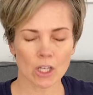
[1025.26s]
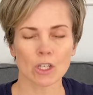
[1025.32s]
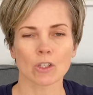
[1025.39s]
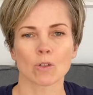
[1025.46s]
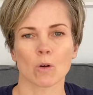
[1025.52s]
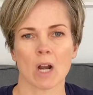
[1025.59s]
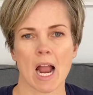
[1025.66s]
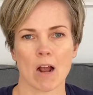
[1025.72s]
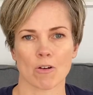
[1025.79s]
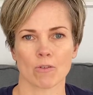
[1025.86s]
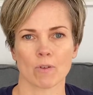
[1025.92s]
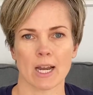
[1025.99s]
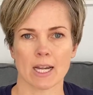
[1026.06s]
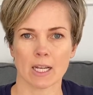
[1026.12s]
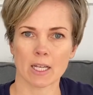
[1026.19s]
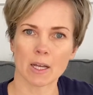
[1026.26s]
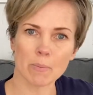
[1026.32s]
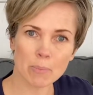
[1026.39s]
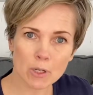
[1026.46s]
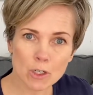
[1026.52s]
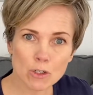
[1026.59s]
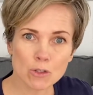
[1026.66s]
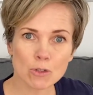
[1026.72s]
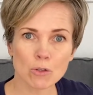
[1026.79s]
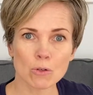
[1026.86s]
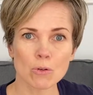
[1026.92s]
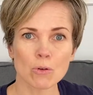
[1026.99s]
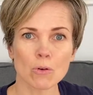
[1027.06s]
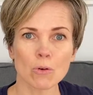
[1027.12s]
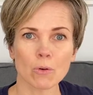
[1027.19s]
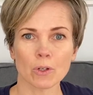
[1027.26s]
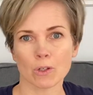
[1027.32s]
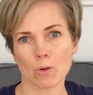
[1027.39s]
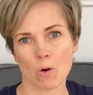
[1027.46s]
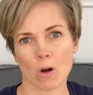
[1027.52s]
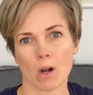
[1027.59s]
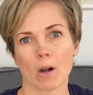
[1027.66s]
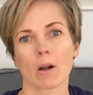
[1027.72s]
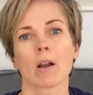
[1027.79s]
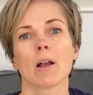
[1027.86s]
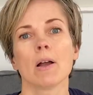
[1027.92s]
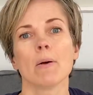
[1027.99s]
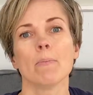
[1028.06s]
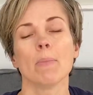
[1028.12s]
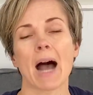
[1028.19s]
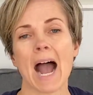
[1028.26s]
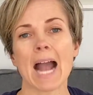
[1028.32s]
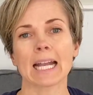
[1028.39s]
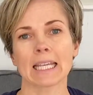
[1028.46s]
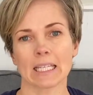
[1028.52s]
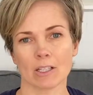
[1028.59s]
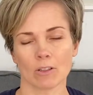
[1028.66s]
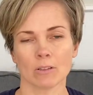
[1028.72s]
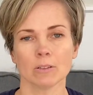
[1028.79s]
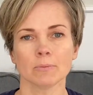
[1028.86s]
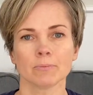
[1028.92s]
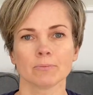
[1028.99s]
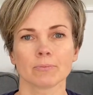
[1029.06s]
your outer right hip to your back heel